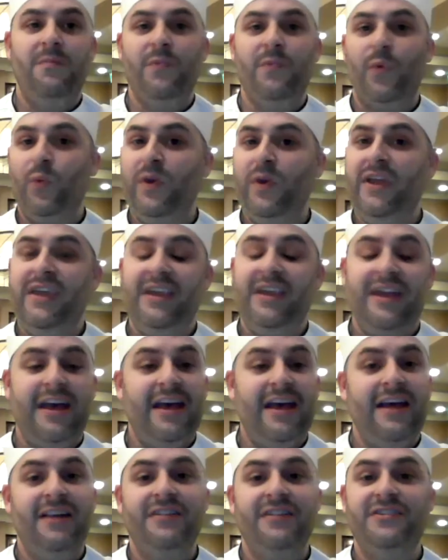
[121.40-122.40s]
We
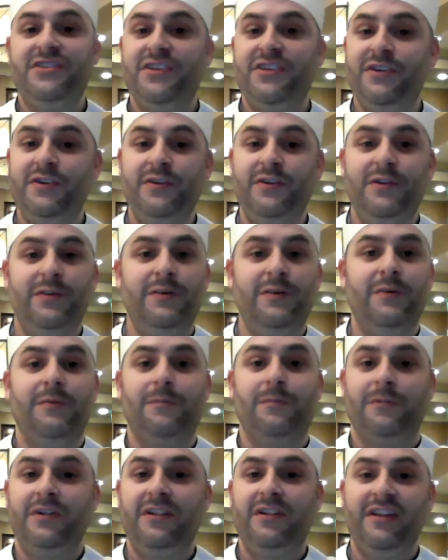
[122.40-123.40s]
had to
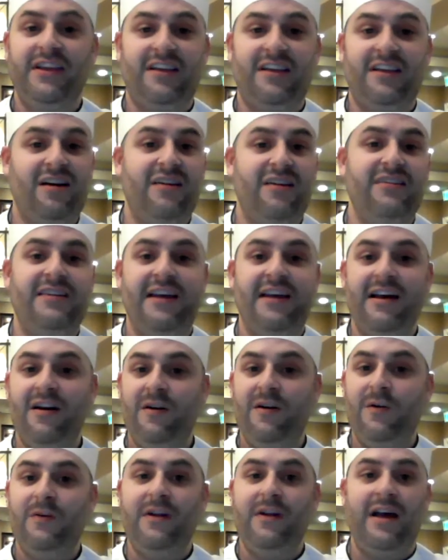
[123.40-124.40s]
really cut
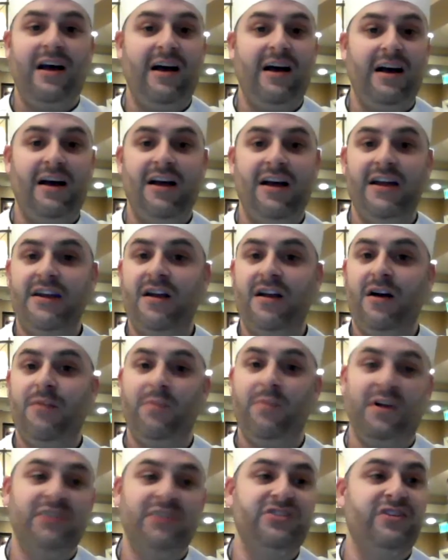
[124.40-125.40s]
down on a
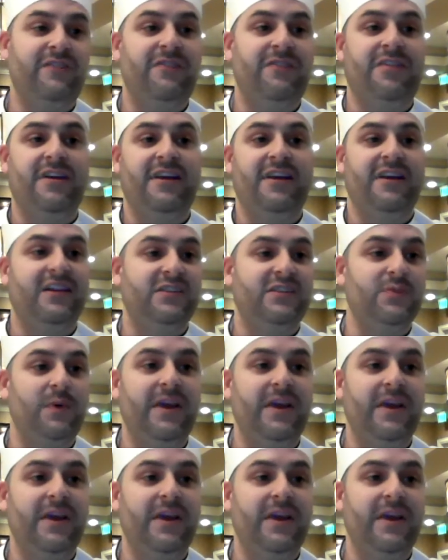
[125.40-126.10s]
bunch of things.